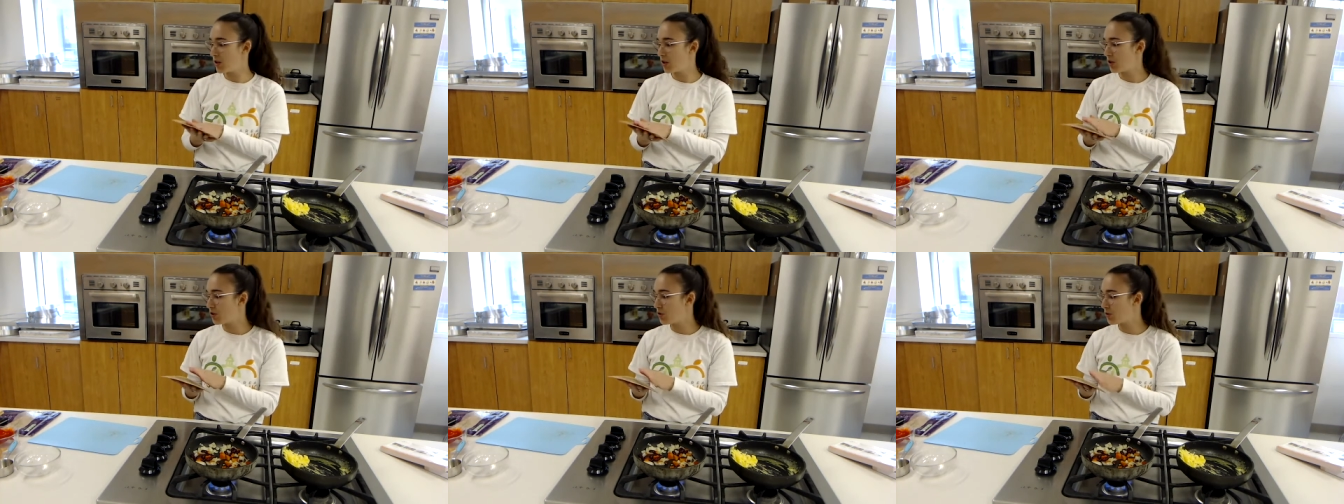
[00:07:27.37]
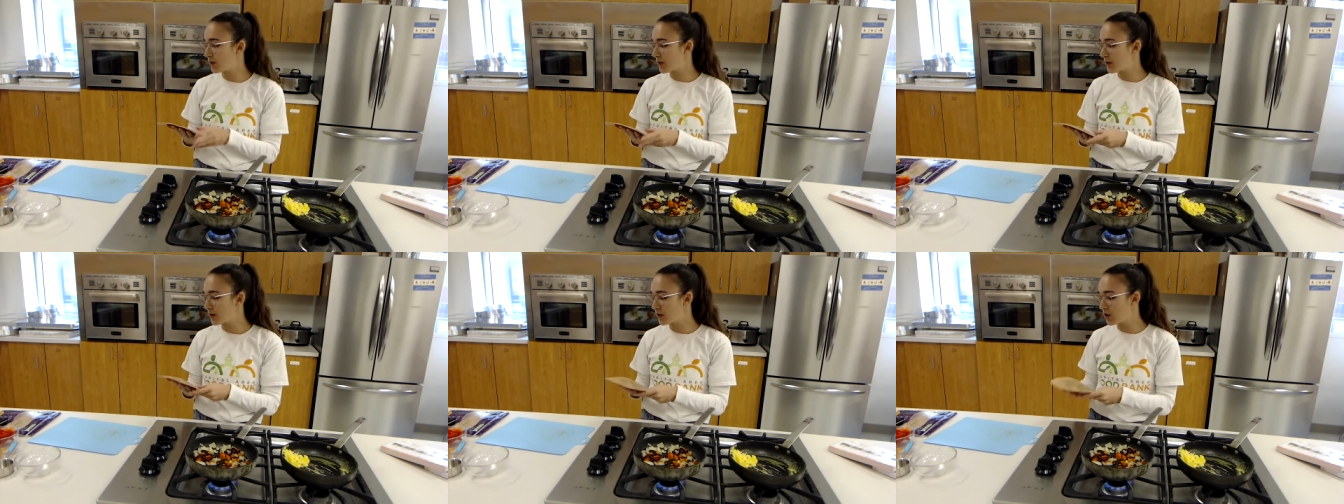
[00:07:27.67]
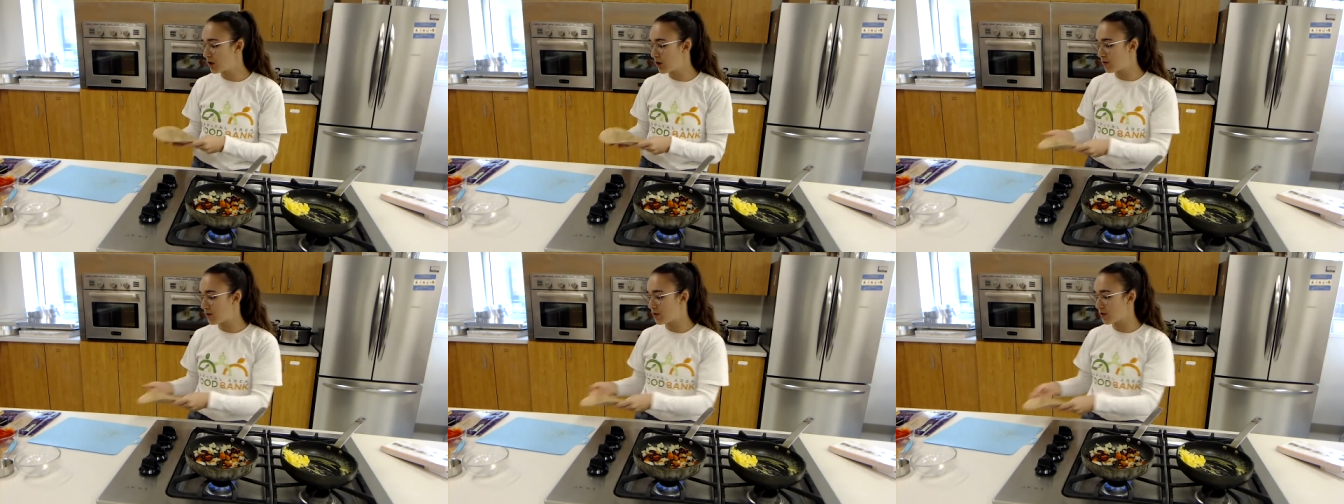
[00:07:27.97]
You can
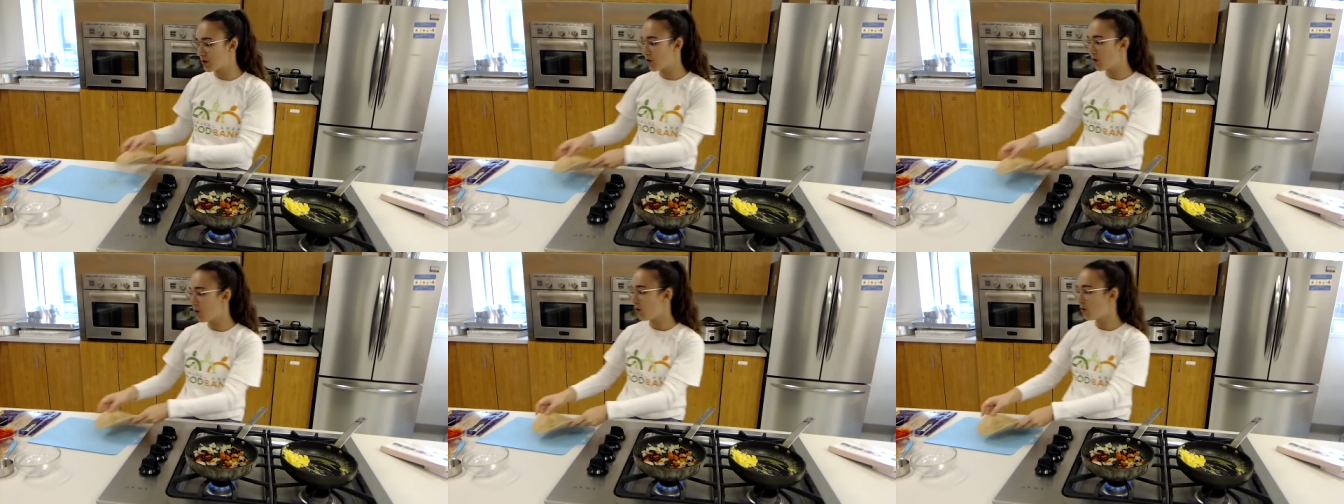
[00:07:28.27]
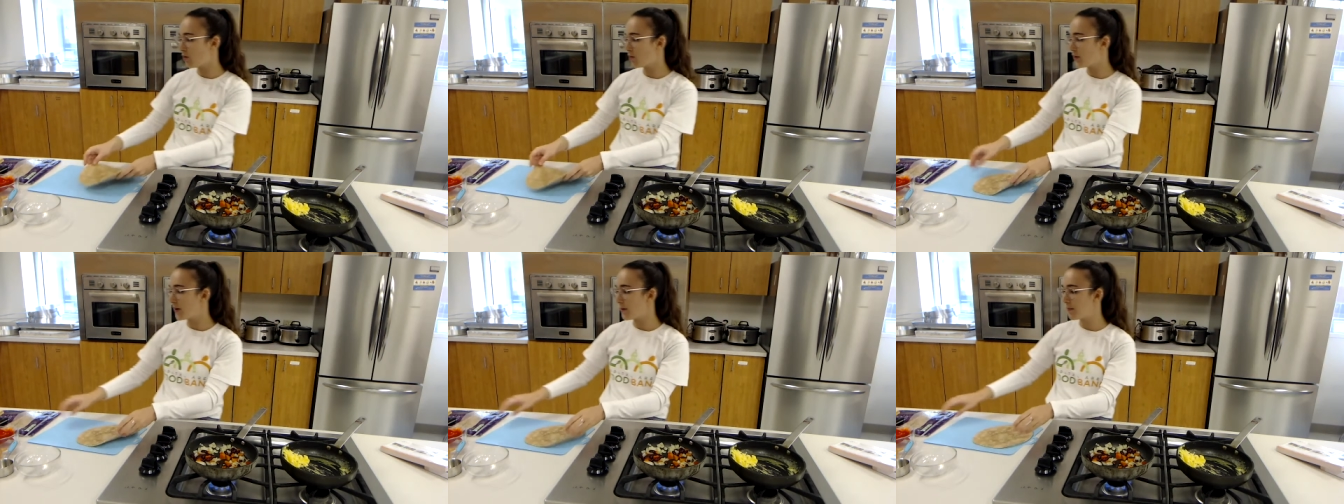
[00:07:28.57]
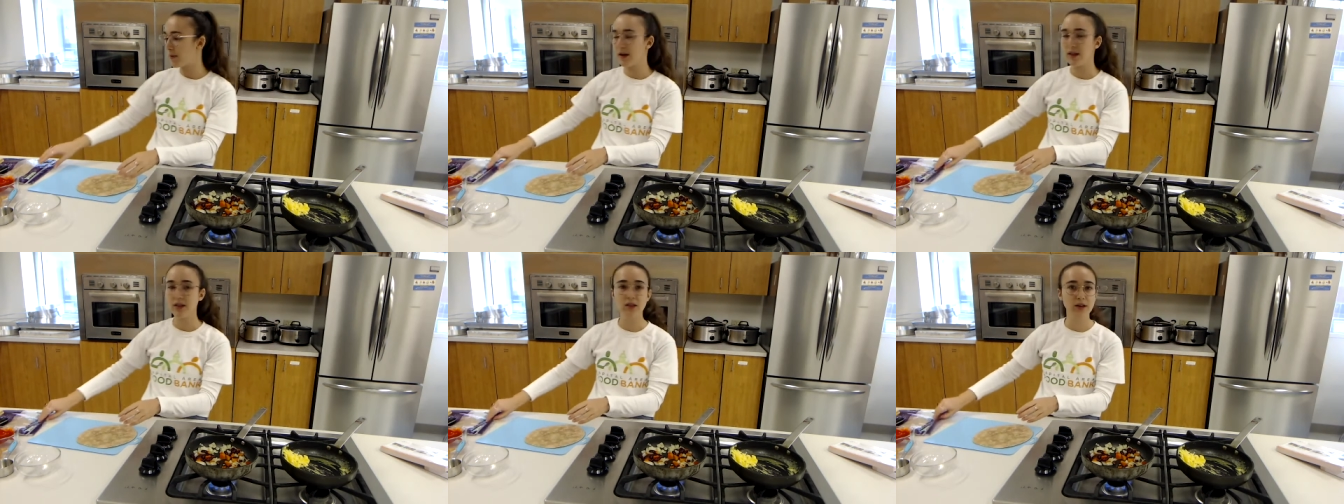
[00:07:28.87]
know they're whole wheat
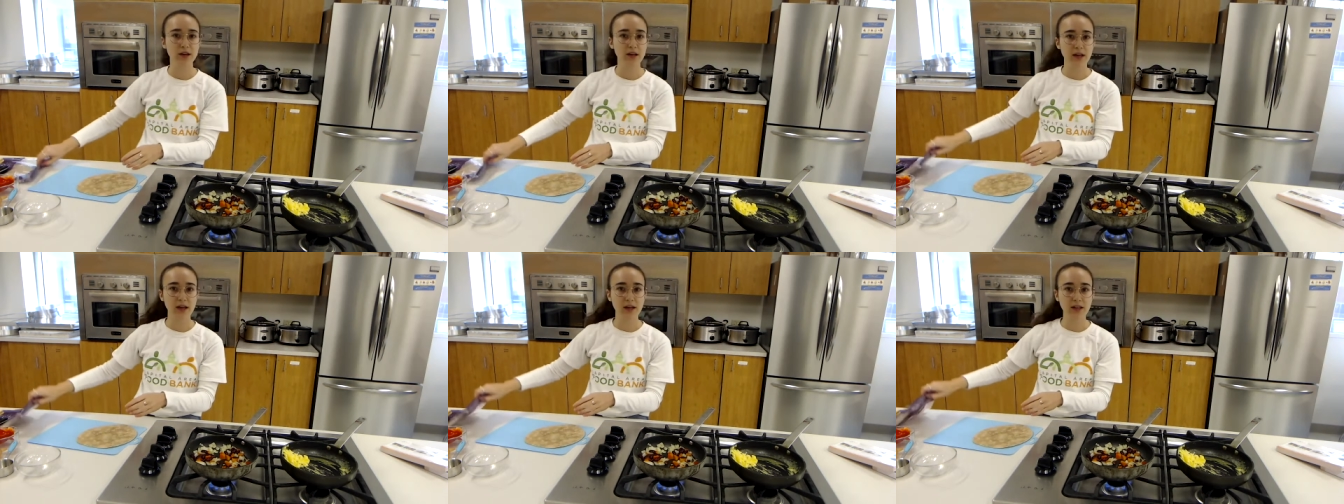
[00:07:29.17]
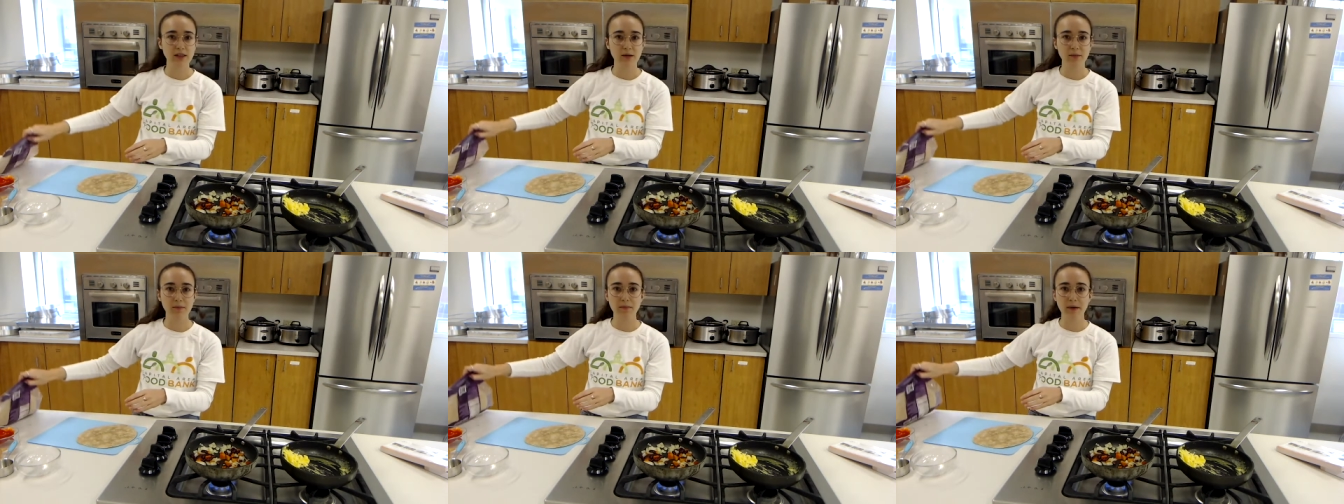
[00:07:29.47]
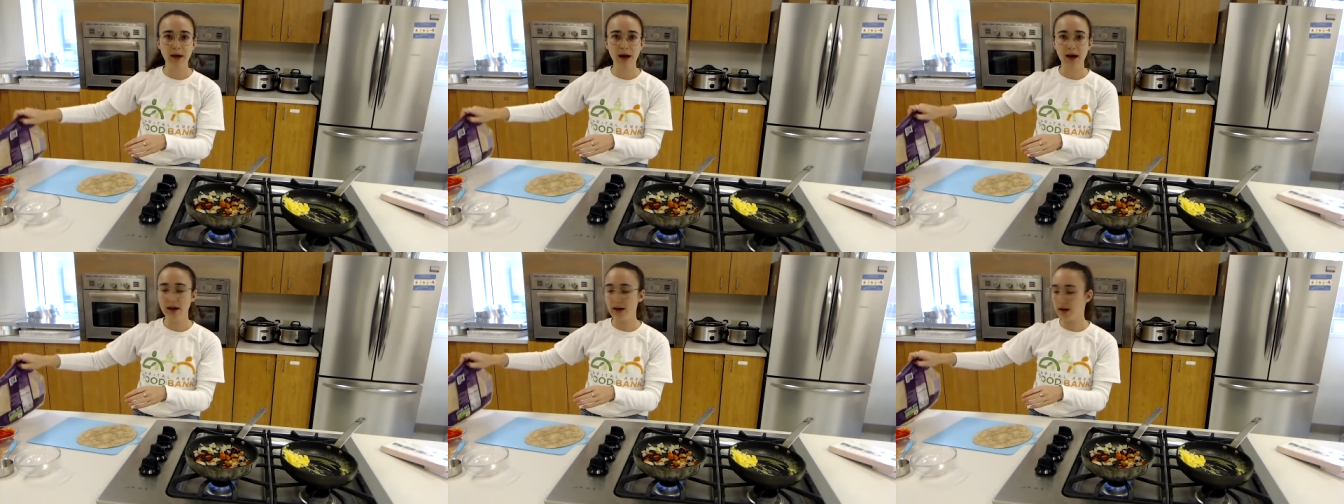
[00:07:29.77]
by looking at the
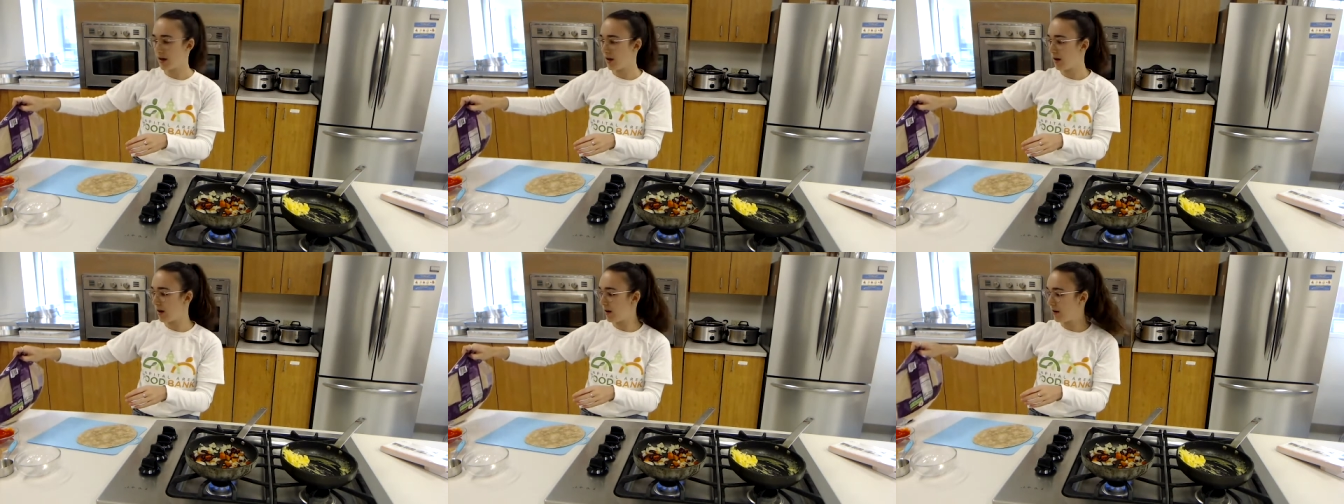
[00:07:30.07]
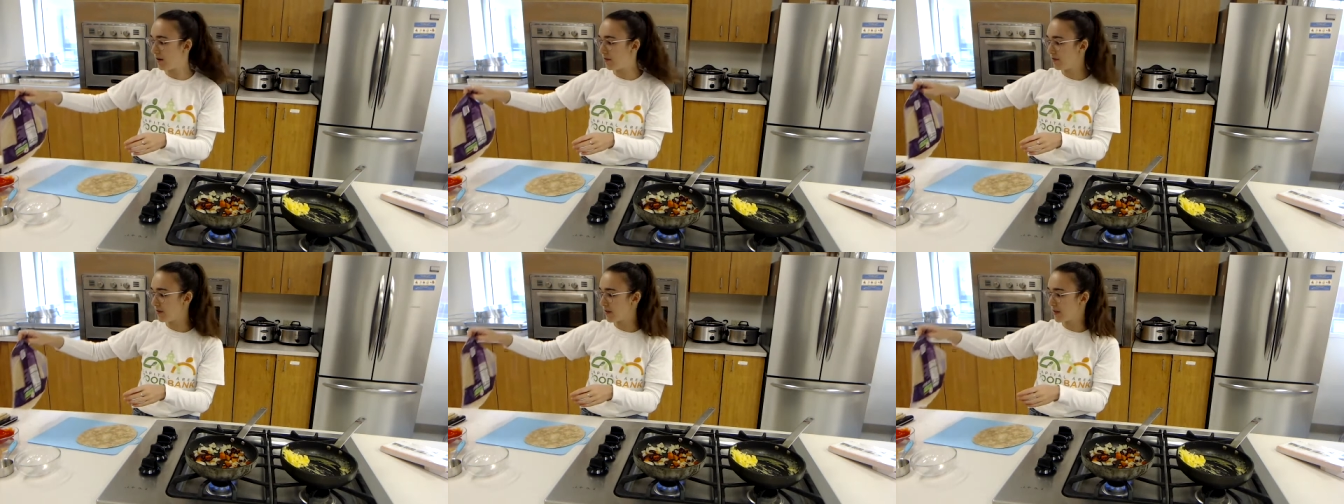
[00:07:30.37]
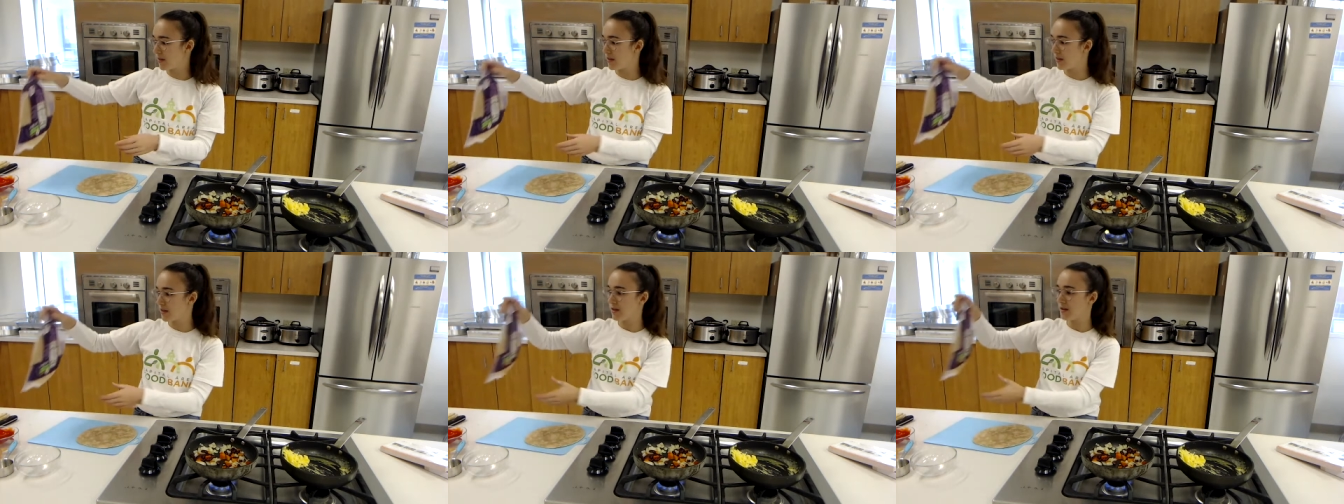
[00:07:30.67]
back of
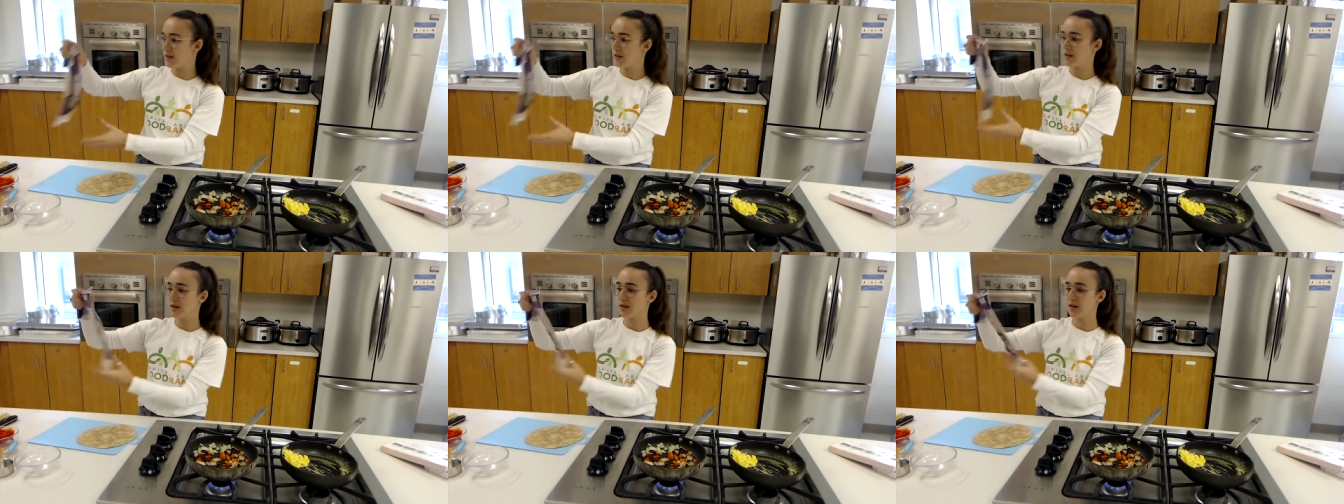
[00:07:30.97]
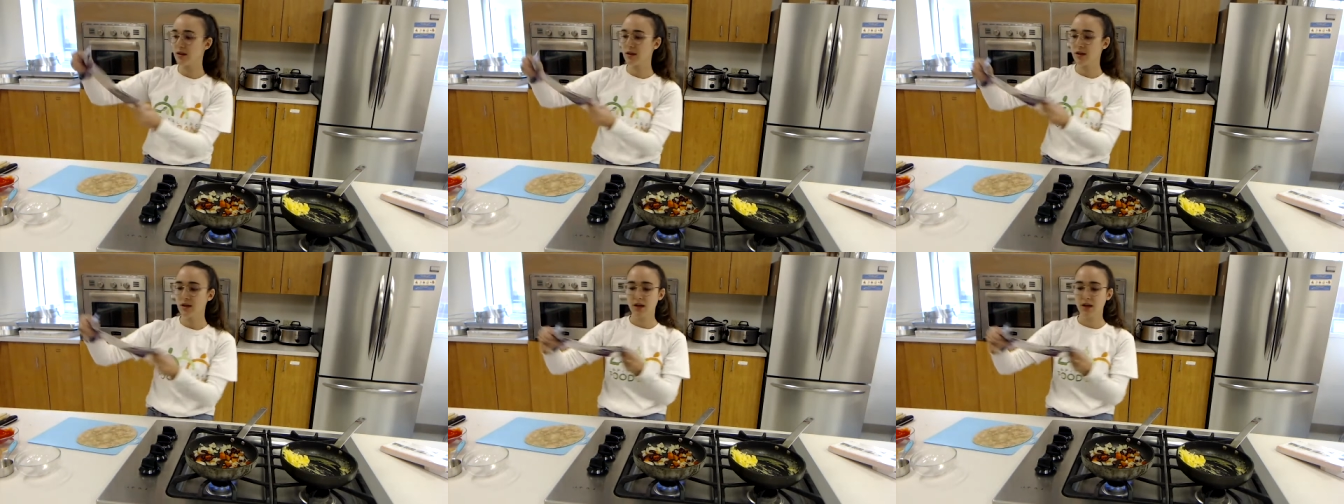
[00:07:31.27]
the